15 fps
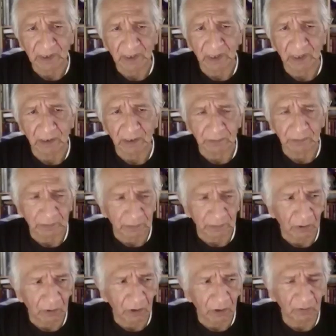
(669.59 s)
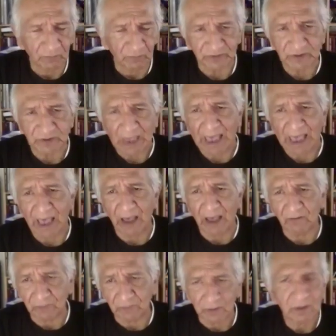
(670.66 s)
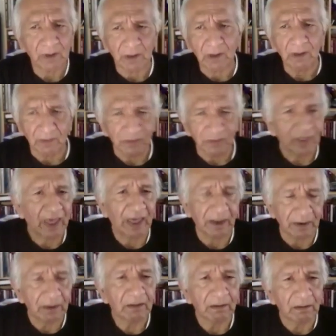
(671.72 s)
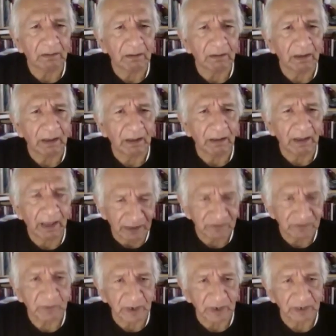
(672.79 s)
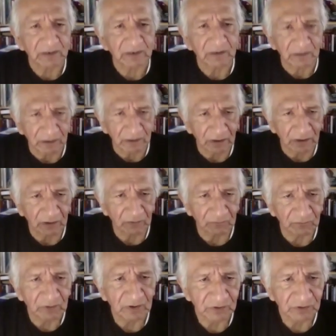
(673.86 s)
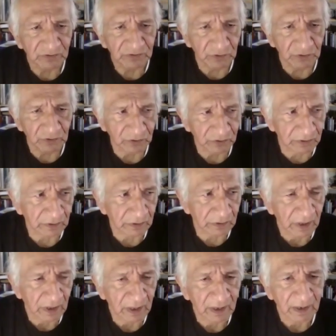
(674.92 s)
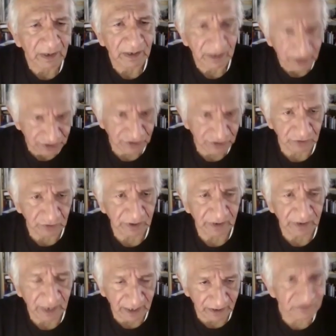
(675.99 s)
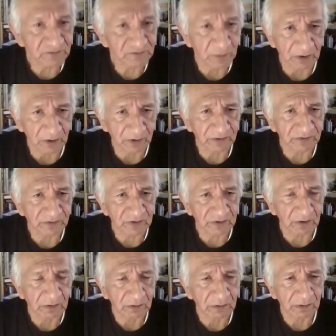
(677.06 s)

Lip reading: And all of us have that aspect of certain history, that experience.